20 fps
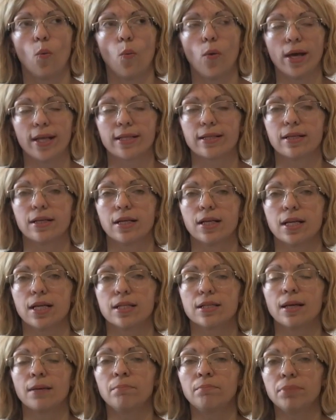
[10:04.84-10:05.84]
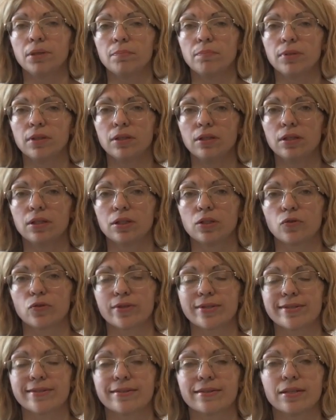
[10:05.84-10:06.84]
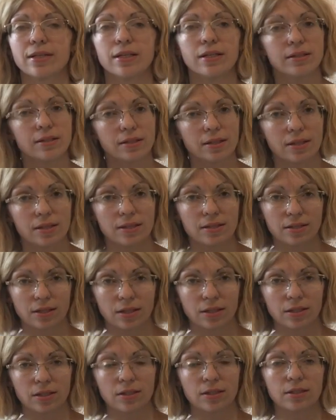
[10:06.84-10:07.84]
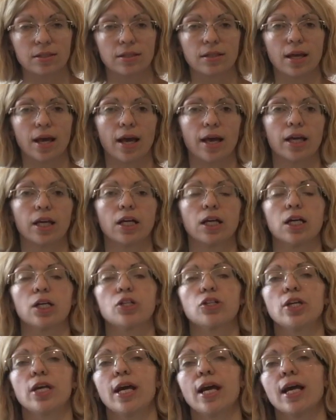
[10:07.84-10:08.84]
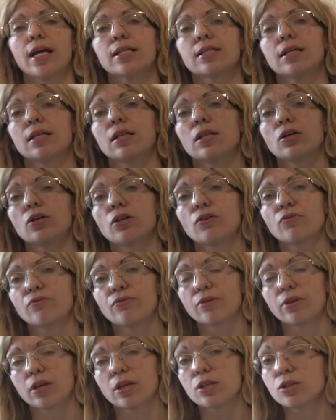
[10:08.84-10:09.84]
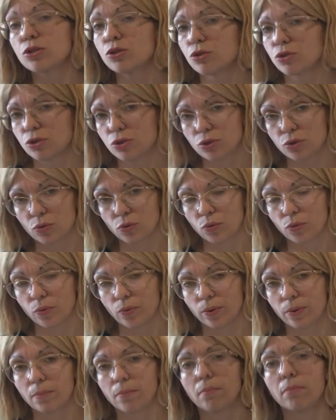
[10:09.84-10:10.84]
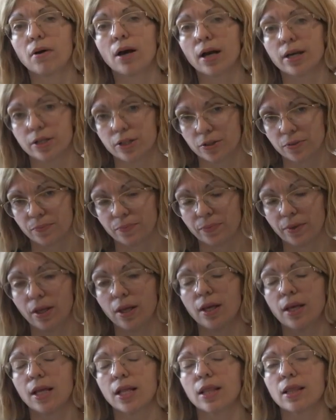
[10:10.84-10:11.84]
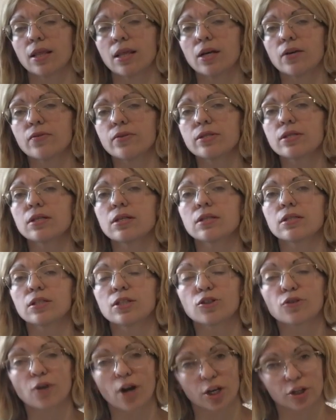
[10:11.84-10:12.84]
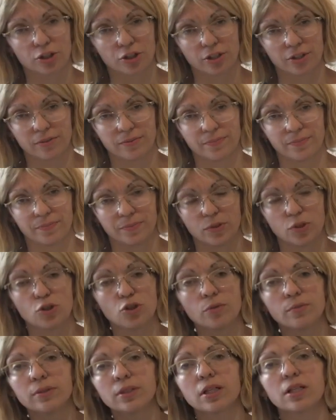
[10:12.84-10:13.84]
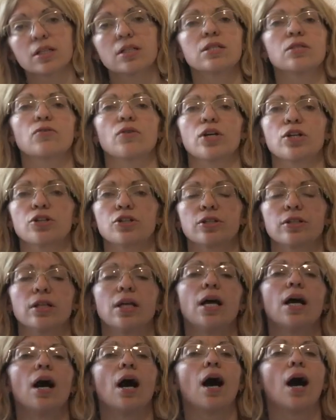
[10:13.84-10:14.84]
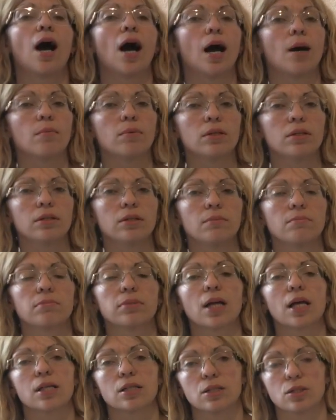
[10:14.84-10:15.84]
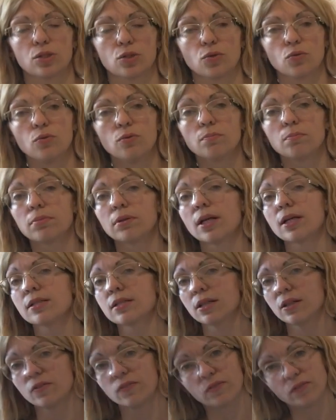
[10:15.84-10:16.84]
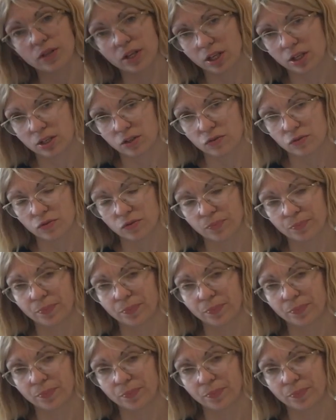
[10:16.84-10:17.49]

Well, some people translate this sentence like she has a lot of things to do. But there is a construction, German construction, haben plus zu plus infinitive.